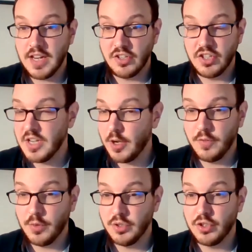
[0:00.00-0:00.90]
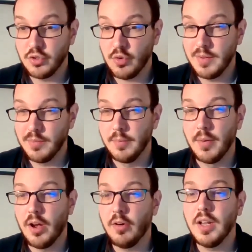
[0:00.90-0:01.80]
stages, however you want to describe them,
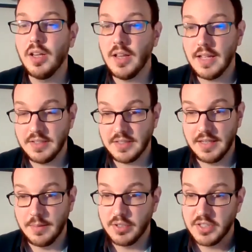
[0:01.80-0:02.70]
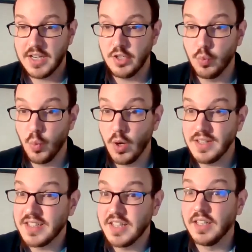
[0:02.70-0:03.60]
are a light sleep. Stage 1
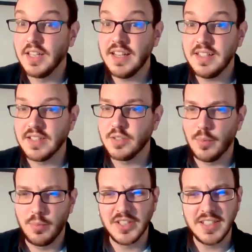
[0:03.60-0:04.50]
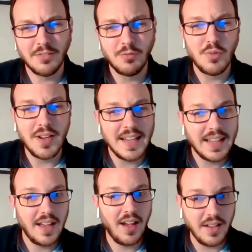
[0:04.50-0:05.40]
is the lightest when we're still really
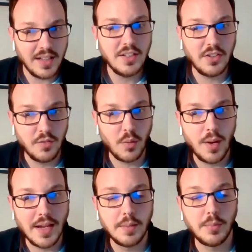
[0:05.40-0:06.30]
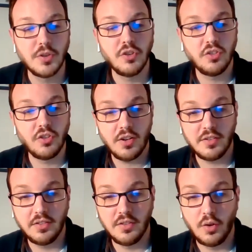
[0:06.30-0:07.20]
kind of awake, but just
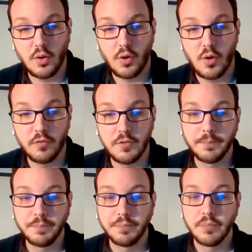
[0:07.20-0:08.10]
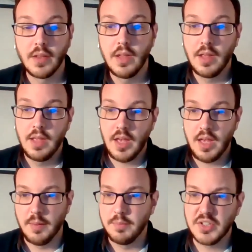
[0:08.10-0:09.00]
starting to nod off.
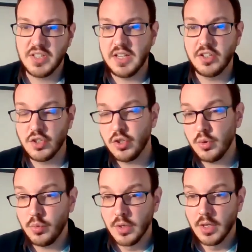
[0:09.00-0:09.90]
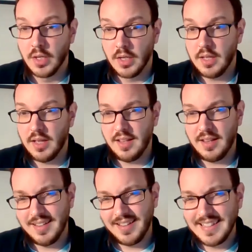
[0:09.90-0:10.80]
Stage 2
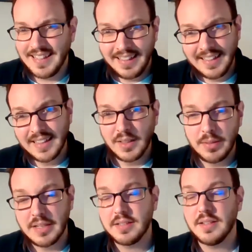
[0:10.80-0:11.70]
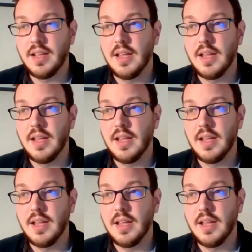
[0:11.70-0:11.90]
is a little bit